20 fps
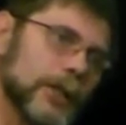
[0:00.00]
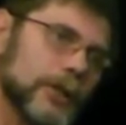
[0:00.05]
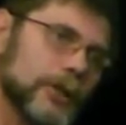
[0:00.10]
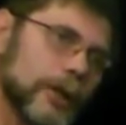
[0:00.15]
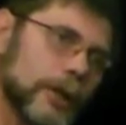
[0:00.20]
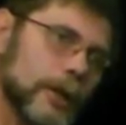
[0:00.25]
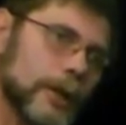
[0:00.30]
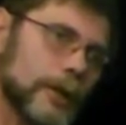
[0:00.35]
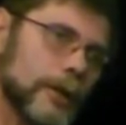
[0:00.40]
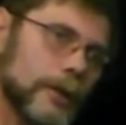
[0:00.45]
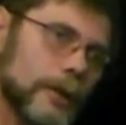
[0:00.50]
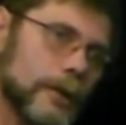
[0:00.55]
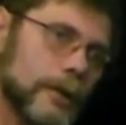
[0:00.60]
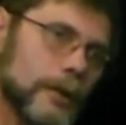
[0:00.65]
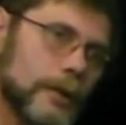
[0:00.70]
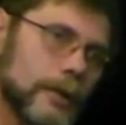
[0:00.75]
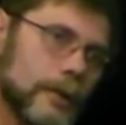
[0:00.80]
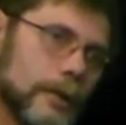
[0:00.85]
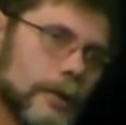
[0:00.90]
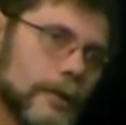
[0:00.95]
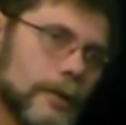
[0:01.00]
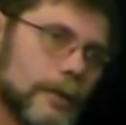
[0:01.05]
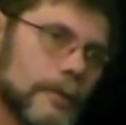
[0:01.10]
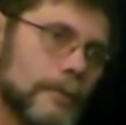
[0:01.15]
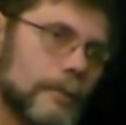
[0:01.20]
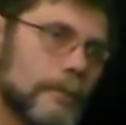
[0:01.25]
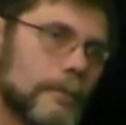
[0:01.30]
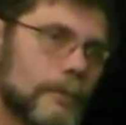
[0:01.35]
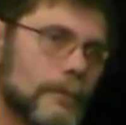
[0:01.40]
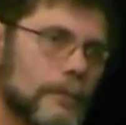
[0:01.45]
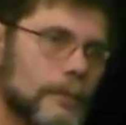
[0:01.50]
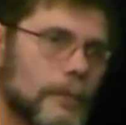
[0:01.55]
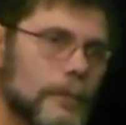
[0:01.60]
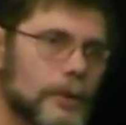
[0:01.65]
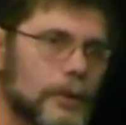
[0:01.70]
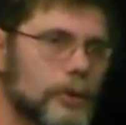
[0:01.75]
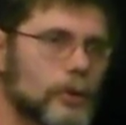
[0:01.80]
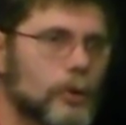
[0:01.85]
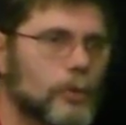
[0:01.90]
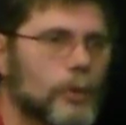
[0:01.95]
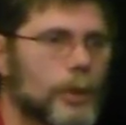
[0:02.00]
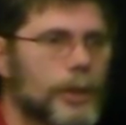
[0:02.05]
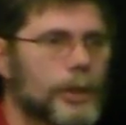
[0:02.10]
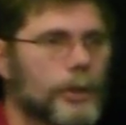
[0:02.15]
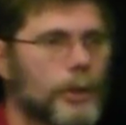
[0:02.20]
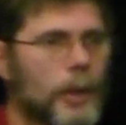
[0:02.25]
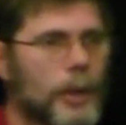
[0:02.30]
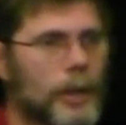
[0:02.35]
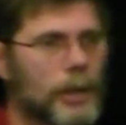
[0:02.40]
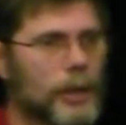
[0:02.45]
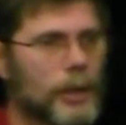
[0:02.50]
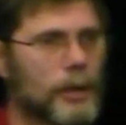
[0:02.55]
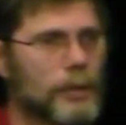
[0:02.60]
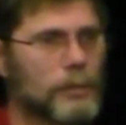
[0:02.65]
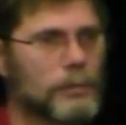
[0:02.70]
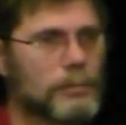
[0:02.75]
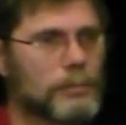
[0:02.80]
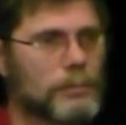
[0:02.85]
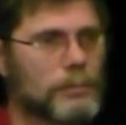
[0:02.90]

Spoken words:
in the dirt to where you are now.